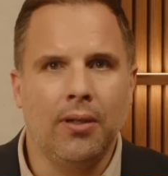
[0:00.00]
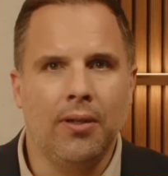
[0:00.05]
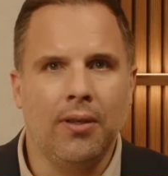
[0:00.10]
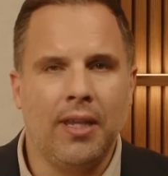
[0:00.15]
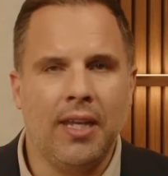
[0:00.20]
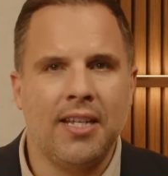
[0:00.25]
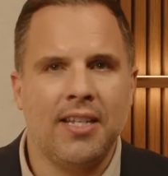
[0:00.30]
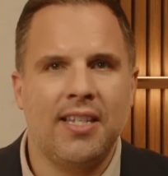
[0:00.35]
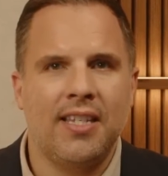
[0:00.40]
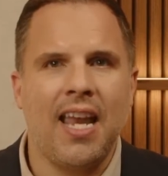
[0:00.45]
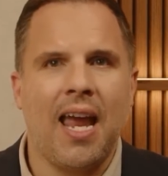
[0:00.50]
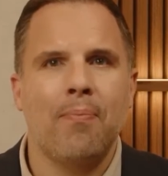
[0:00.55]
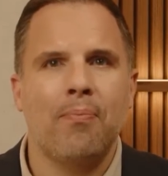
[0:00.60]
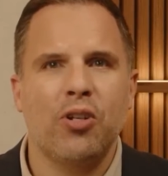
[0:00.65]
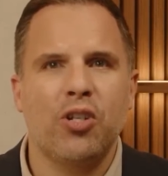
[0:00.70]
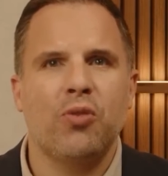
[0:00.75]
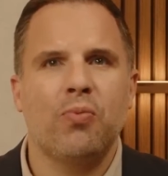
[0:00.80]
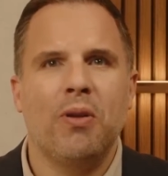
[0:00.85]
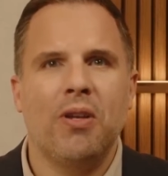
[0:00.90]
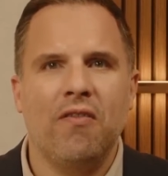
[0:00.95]
the
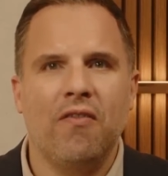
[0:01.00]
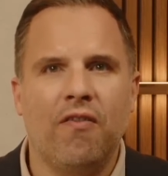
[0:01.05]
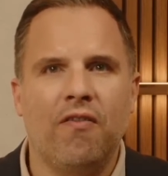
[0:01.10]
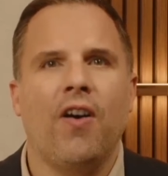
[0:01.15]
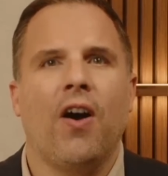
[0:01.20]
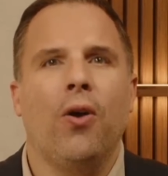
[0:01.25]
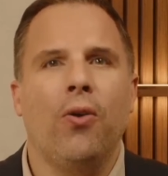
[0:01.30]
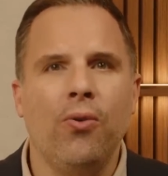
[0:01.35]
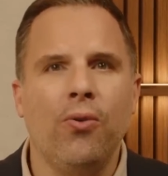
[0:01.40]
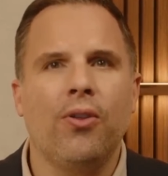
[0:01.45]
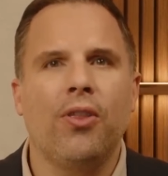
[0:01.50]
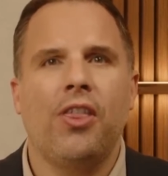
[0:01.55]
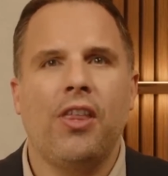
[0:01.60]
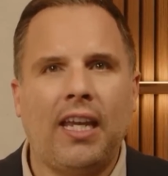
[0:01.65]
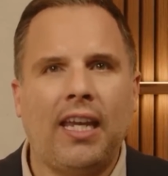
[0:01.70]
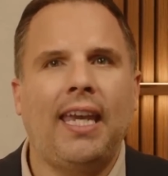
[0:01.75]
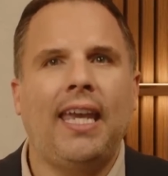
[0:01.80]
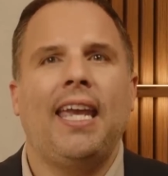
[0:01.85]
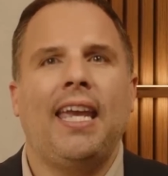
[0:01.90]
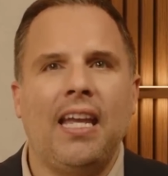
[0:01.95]
establishment folk, the
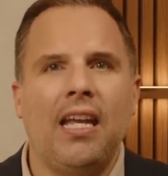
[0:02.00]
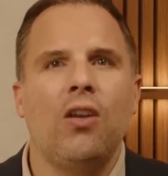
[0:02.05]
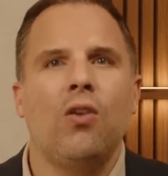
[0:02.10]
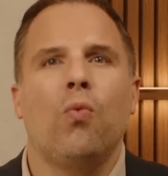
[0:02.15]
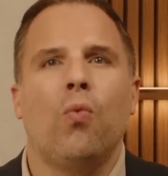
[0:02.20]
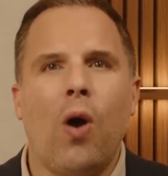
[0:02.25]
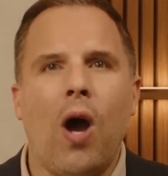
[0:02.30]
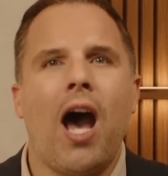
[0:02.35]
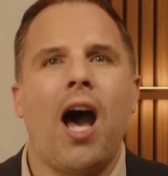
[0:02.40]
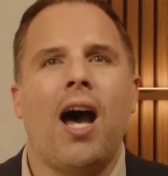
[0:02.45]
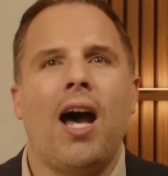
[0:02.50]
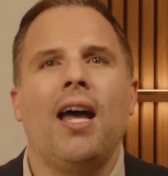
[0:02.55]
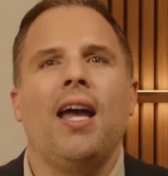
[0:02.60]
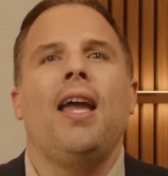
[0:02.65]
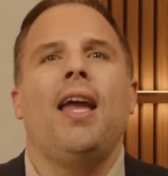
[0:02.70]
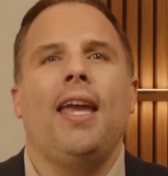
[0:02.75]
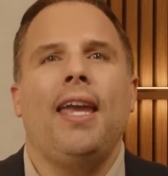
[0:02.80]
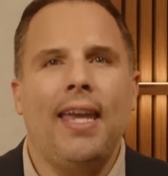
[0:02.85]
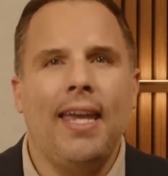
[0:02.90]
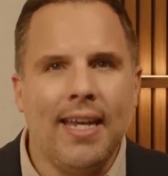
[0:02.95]
quinoa
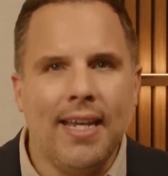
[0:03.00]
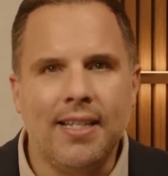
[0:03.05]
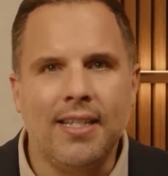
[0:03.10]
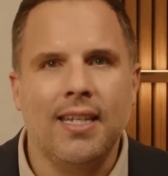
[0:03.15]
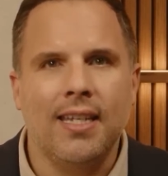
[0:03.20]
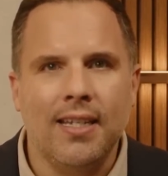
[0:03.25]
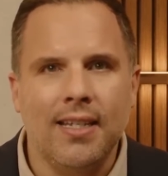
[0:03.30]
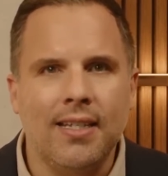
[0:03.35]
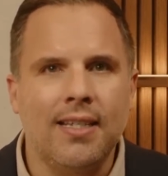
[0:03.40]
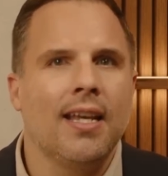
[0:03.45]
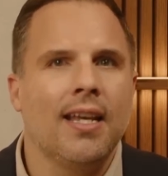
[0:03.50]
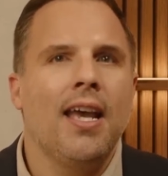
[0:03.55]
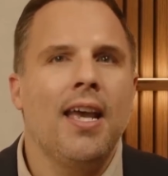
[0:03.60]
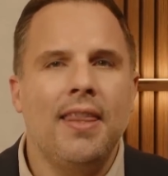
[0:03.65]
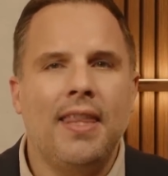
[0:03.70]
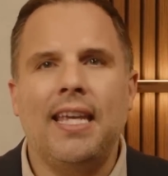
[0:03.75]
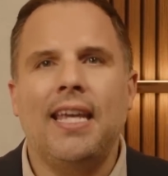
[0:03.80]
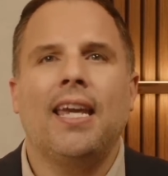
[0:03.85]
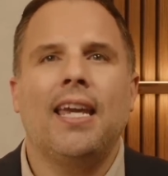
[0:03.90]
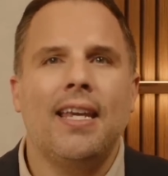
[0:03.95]
eaters,
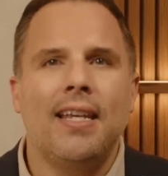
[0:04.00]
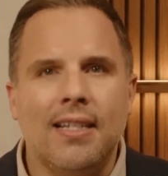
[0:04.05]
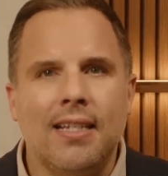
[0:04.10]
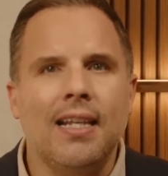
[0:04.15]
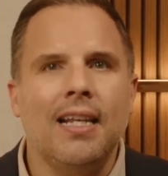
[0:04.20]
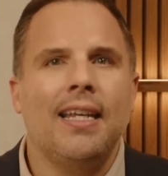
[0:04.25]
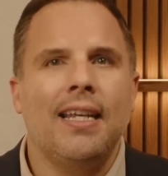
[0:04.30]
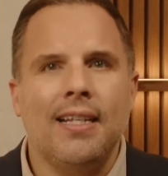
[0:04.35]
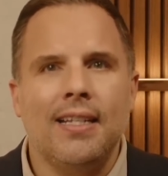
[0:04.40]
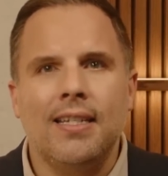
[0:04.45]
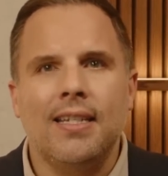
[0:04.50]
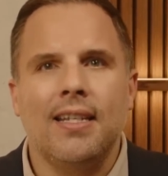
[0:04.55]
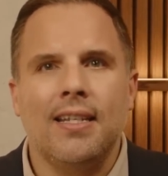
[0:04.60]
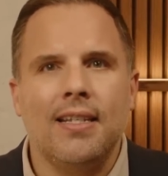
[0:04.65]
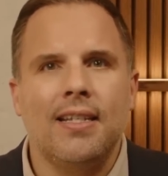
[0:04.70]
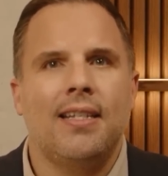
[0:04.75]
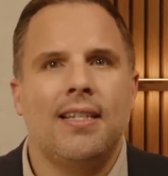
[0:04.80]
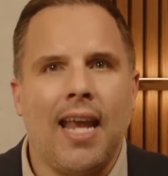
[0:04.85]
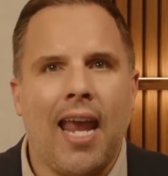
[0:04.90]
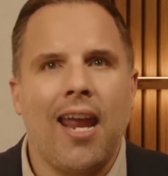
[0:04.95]
the Islington
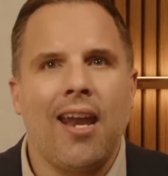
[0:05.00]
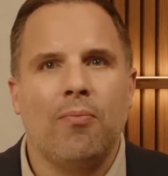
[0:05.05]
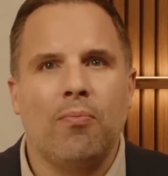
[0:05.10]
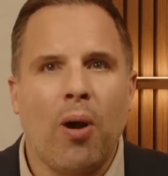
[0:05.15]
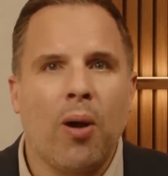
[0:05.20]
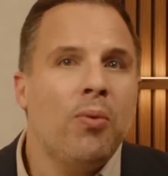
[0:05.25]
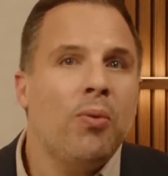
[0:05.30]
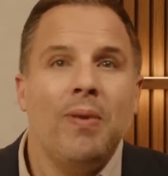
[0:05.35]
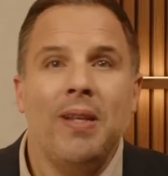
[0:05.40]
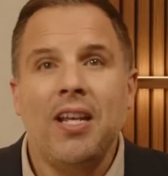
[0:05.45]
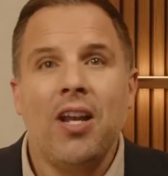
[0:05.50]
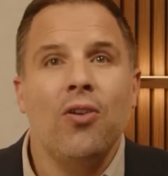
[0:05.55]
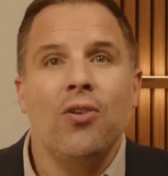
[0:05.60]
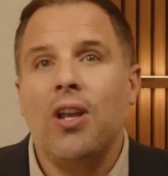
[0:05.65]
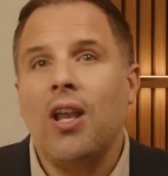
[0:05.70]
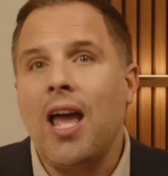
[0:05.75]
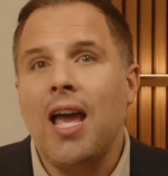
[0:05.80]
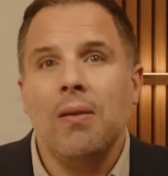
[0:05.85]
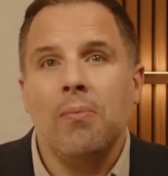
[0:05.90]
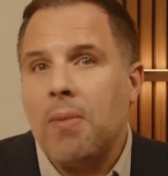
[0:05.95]
set, probably don't
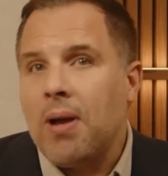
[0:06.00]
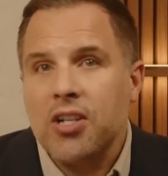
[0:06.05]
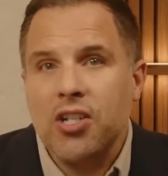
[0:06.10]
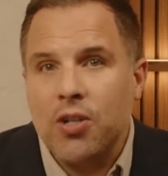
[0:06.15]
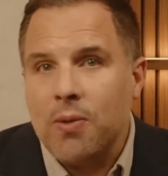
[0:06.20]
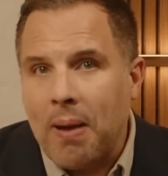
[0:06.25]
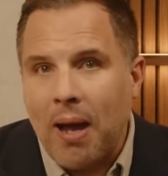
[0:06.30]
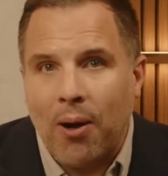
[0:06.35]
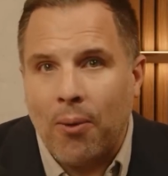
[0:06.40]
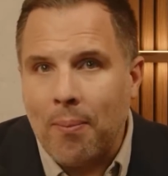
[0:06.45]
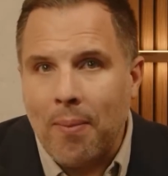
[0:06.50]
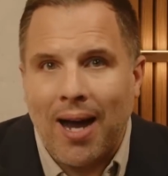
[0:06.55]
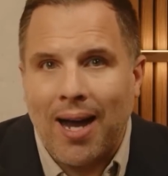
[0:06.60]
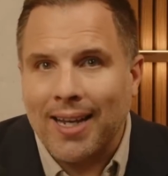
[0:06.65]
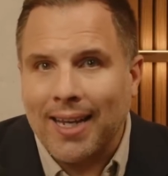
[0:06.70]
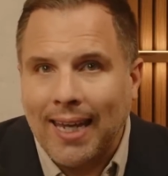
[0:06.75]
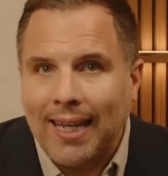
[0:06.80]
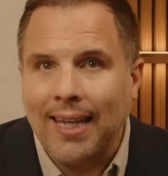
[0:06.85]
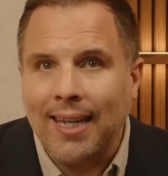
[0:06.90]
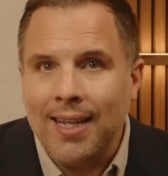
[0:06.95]
like much about
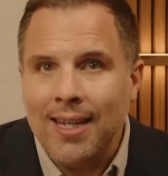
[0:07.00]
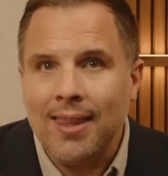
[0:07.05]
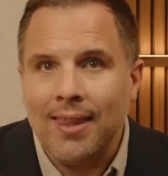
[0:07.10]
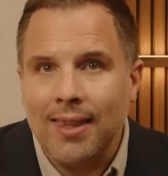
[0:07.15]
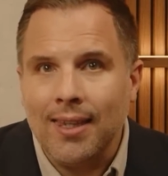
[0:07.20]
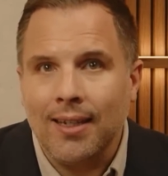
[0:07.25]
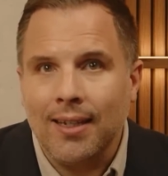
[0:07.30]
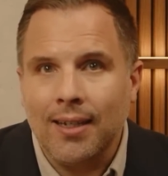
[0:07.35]
Mark Heath.